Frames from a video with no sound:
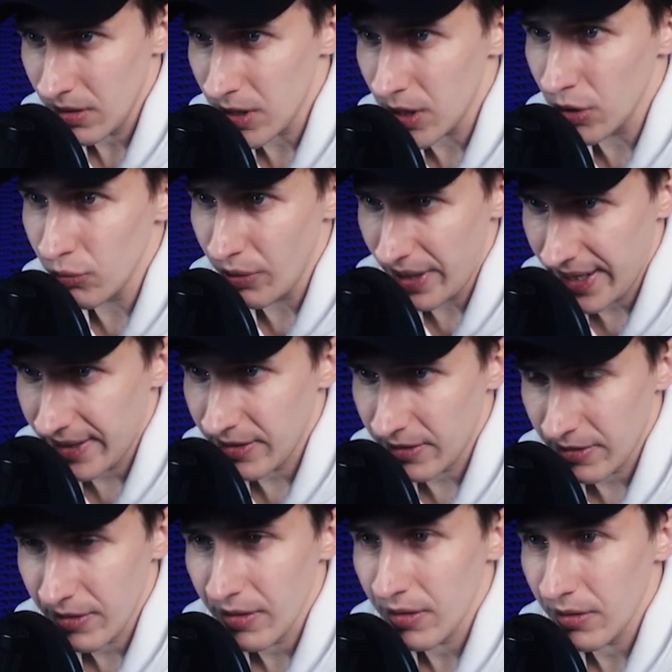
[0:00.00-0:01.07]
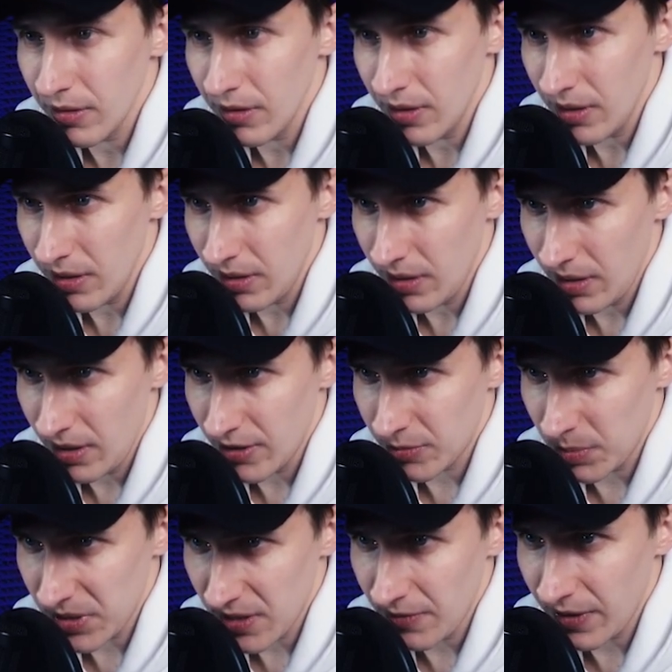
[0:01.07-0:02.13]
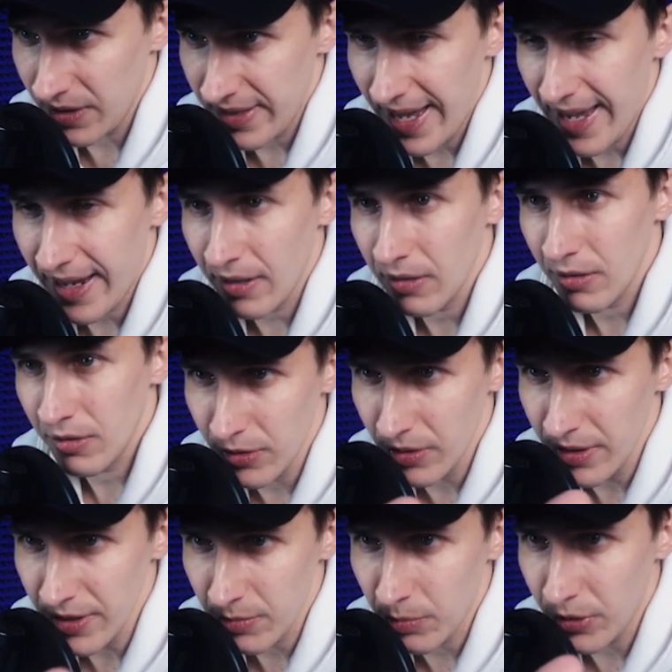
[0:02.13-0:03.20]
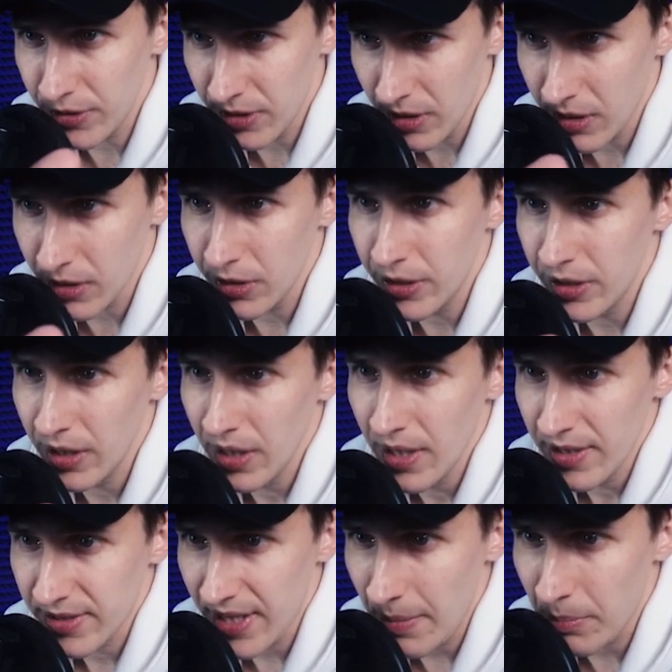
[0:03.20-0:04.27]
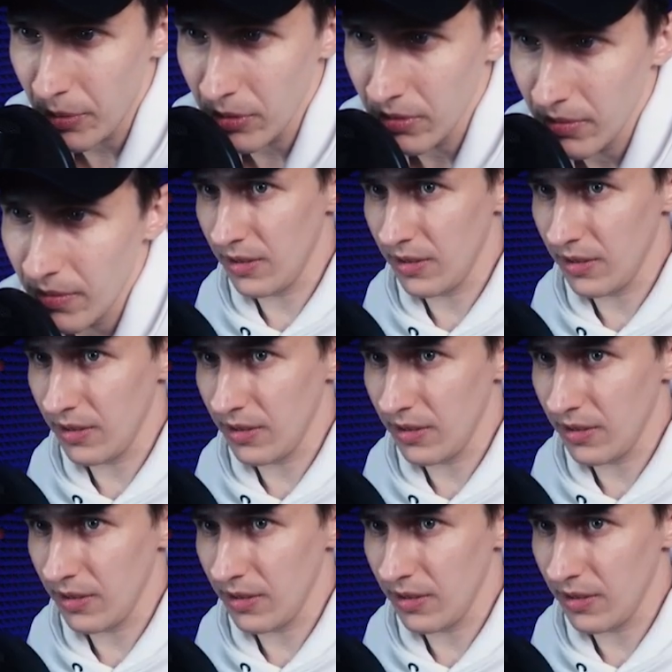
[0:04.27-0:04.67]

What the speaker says: grant a specific tag to this particular sample.